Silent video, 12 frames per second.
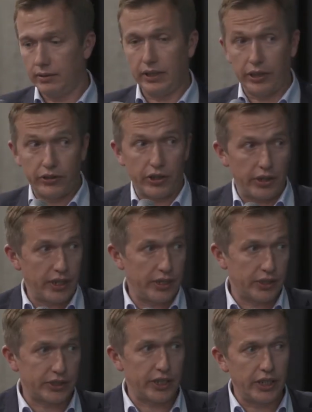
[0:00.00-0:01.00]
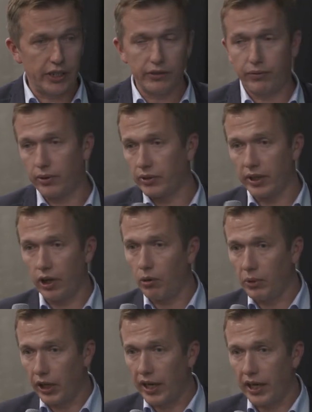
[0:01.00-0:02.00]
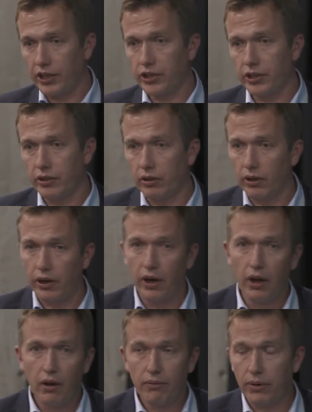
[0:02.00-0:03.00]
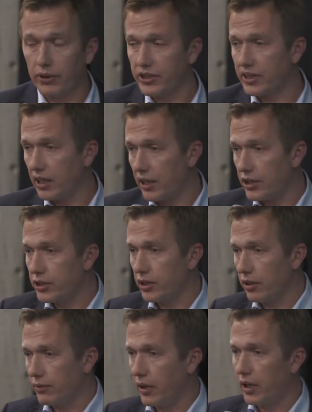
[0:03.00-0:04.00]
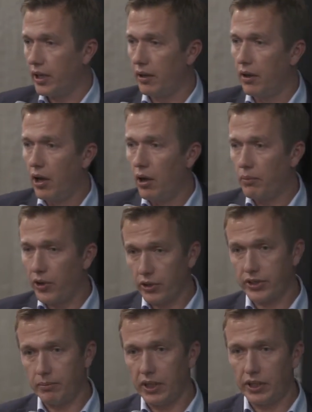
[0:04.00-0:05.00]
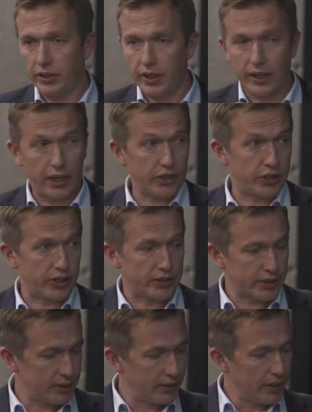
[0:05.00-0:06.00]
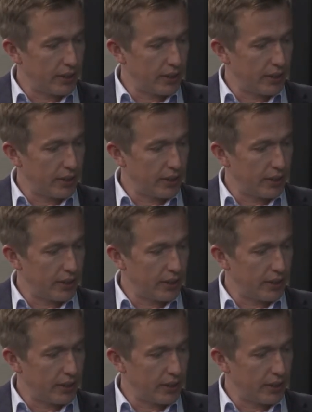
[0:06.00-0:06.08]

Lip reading: internet is needed for the communication or for installation of the proximity detections.